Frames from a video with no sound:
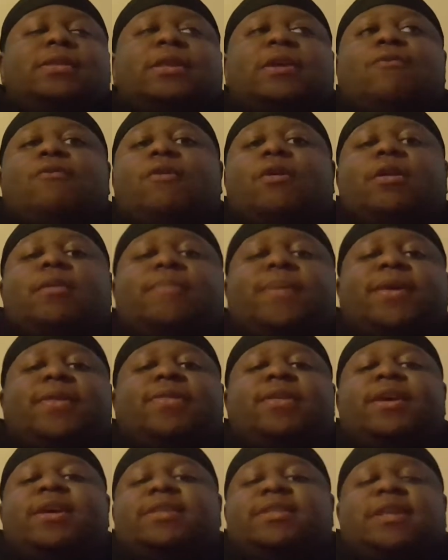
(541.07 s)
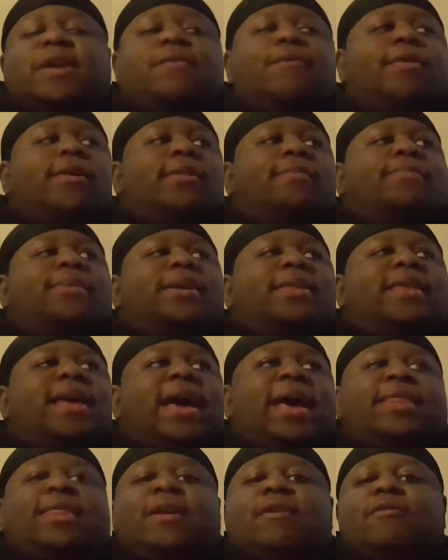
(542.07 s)
They want to be this, they want to be
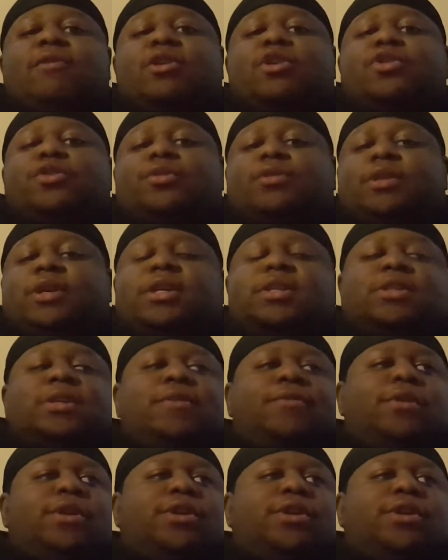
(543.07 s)
that, they want to do this, they